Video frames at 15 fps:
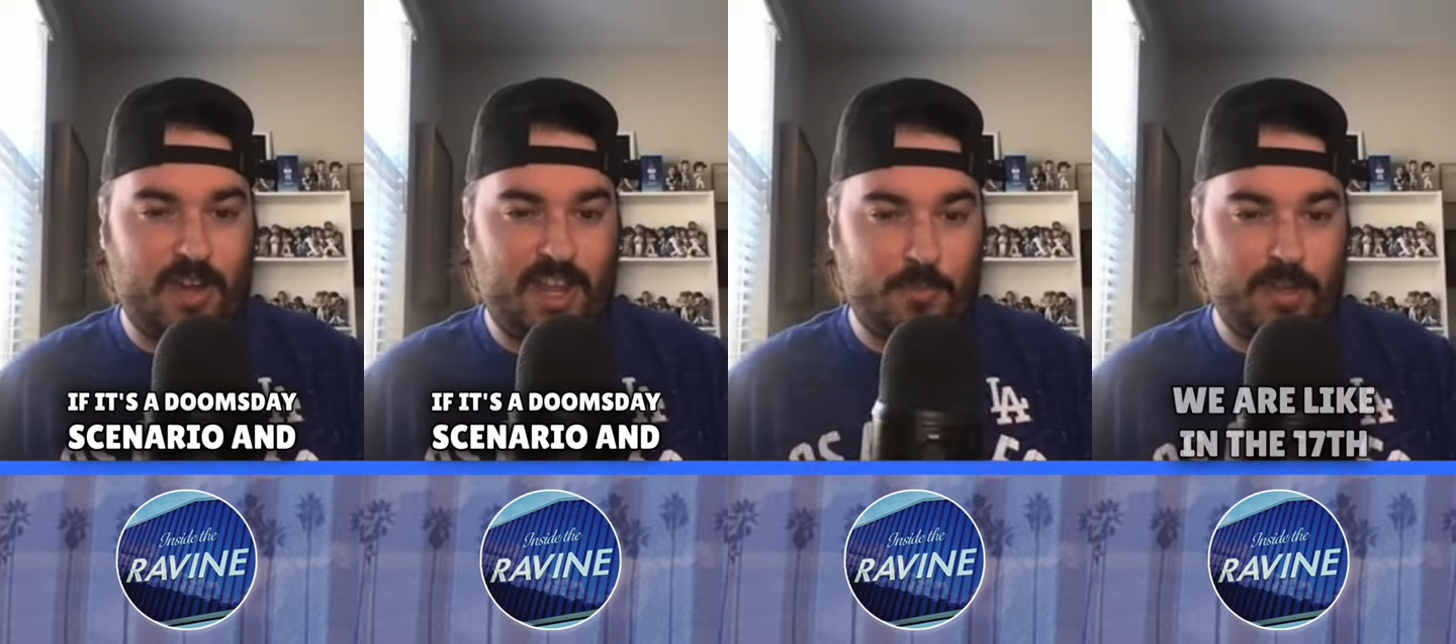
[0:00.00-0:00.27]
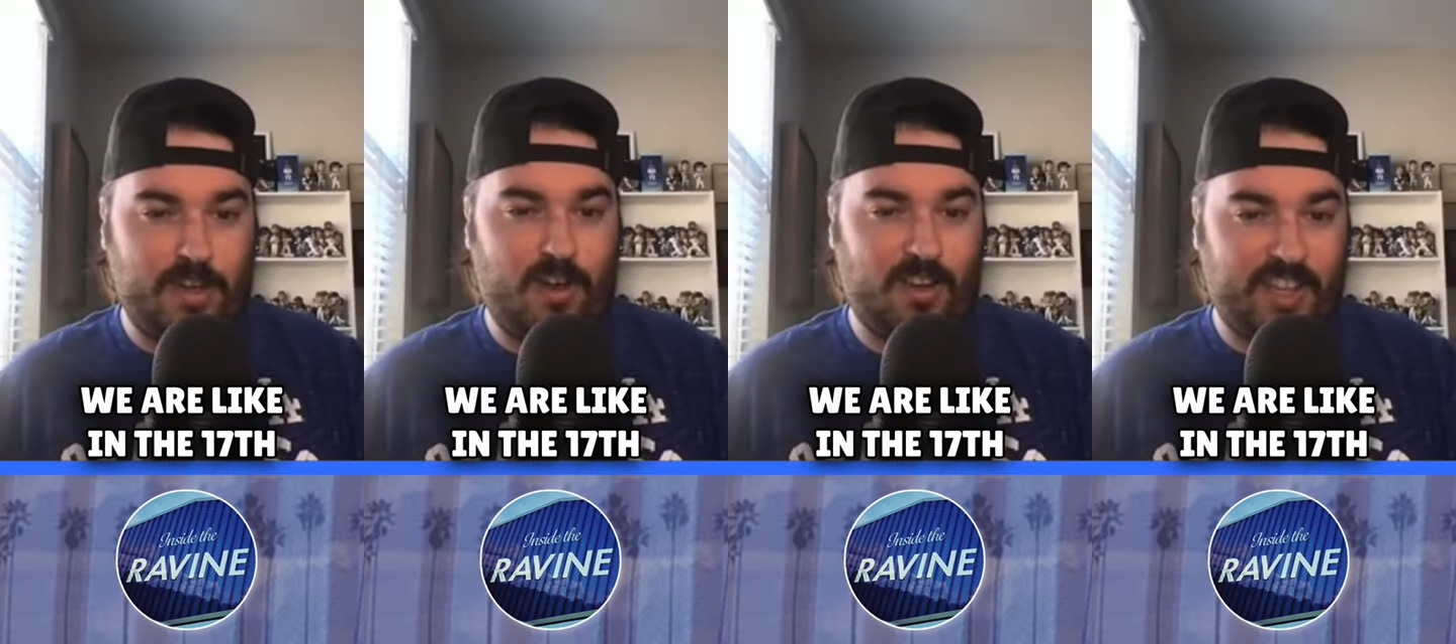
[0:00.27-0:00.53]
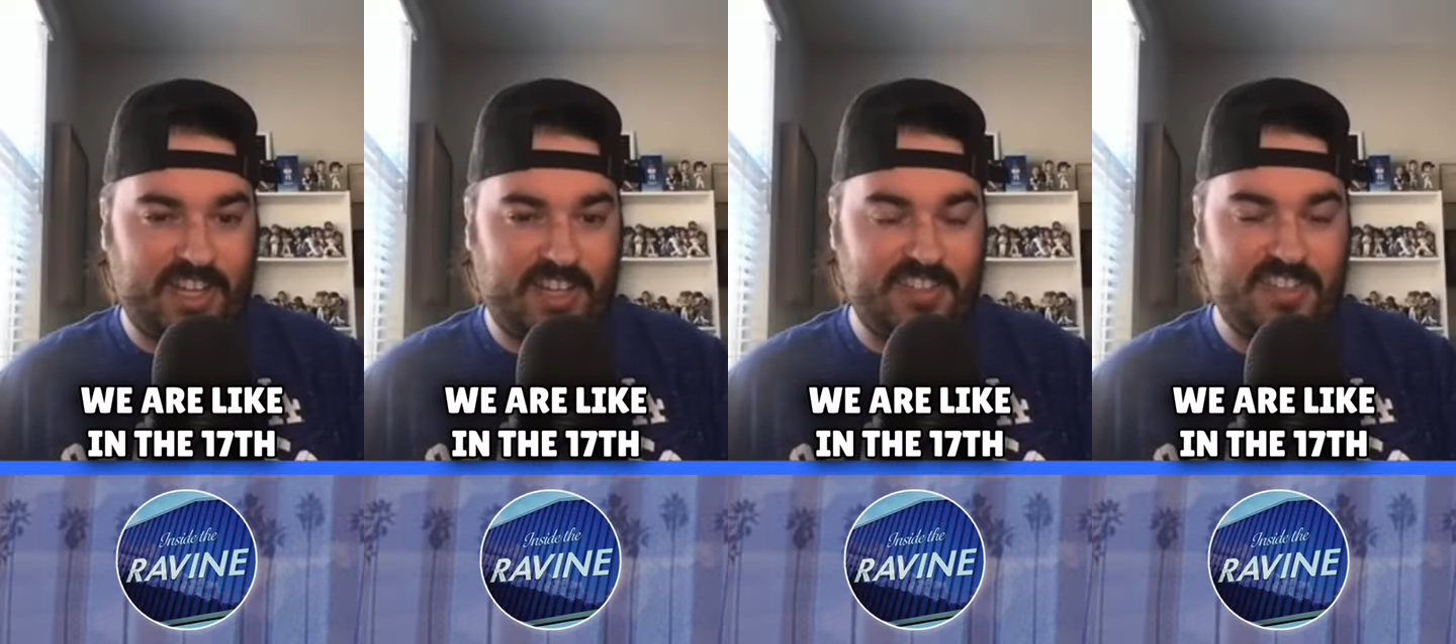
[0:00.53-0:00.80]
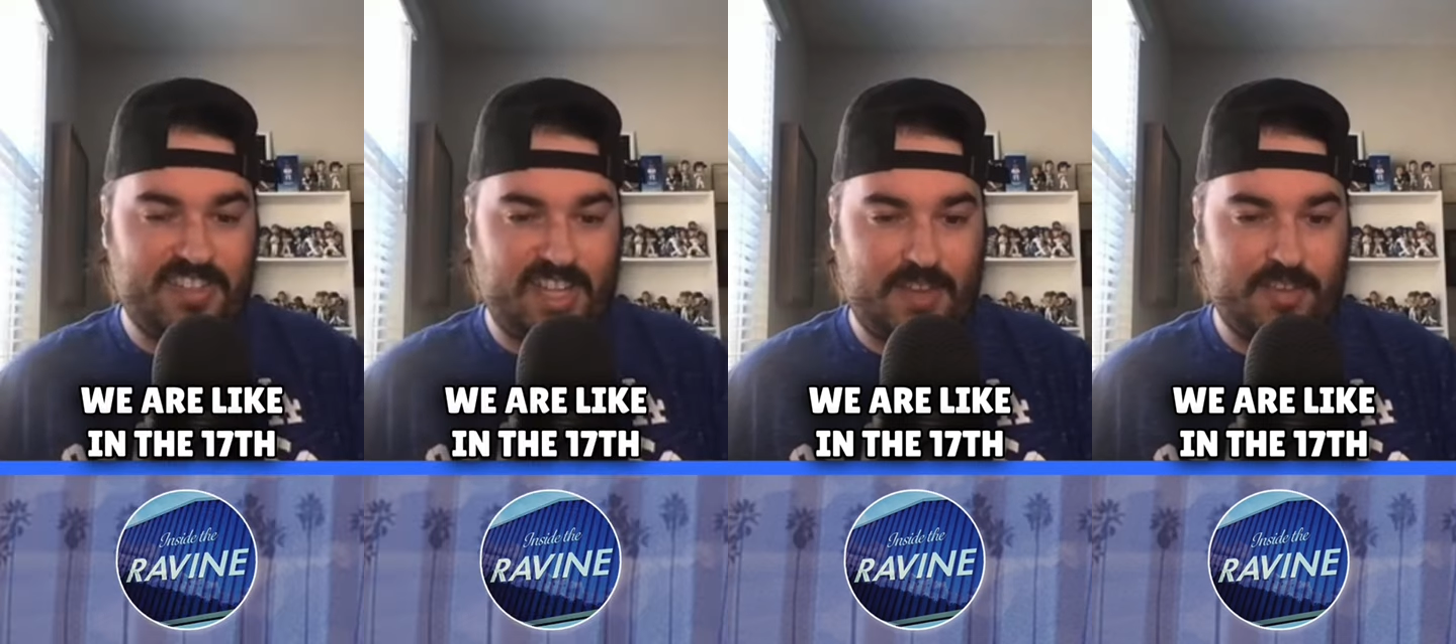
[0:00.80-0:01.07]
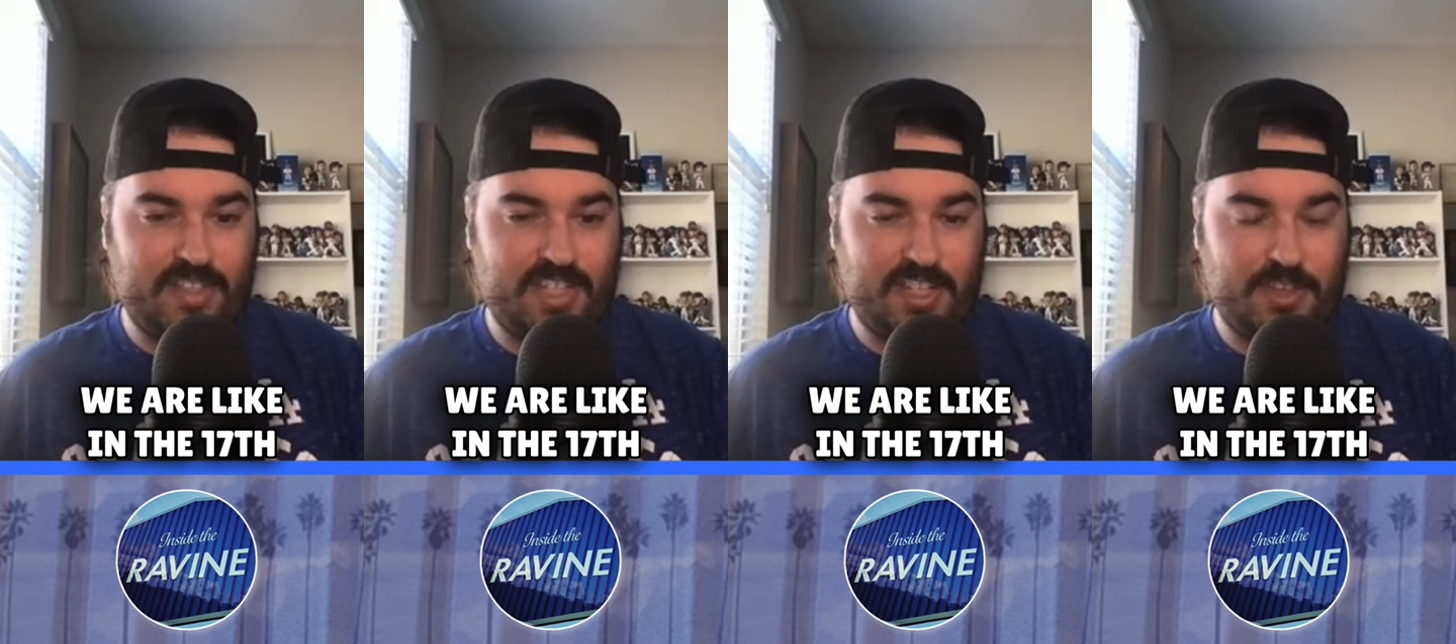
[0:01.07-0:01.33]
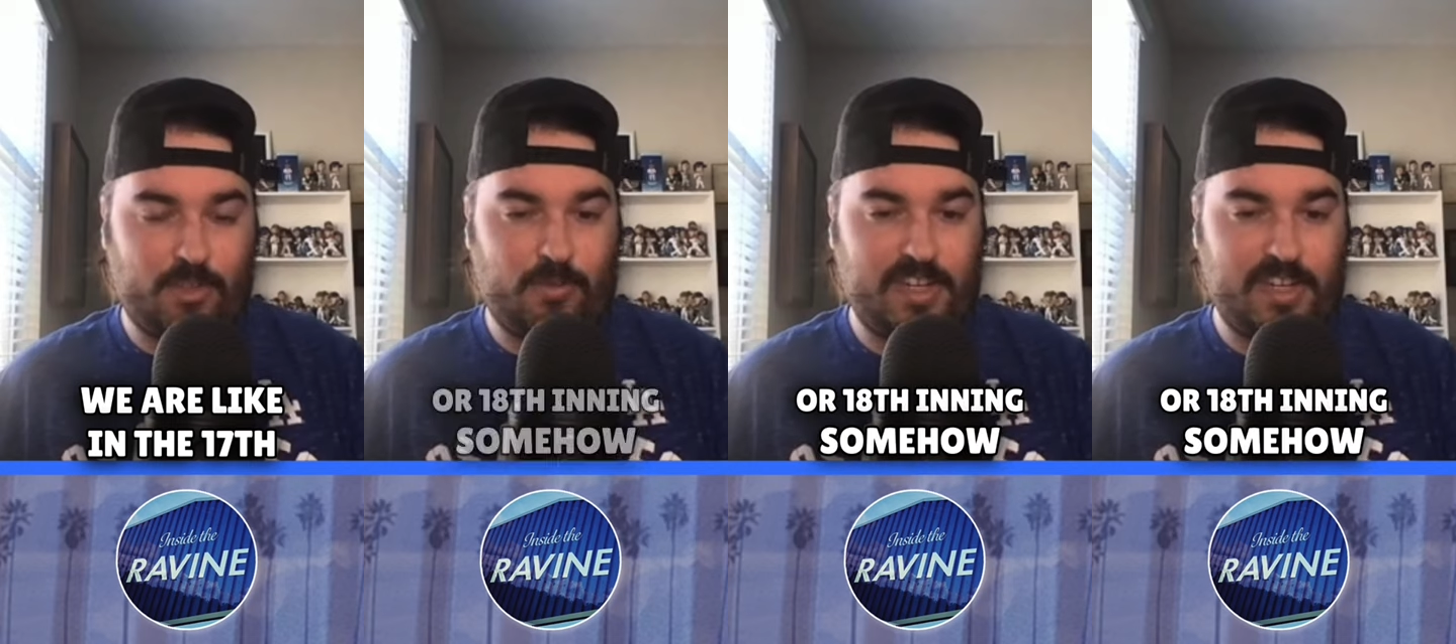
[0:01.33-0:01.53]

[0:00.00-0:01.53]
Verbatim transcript: and we are like in the 17th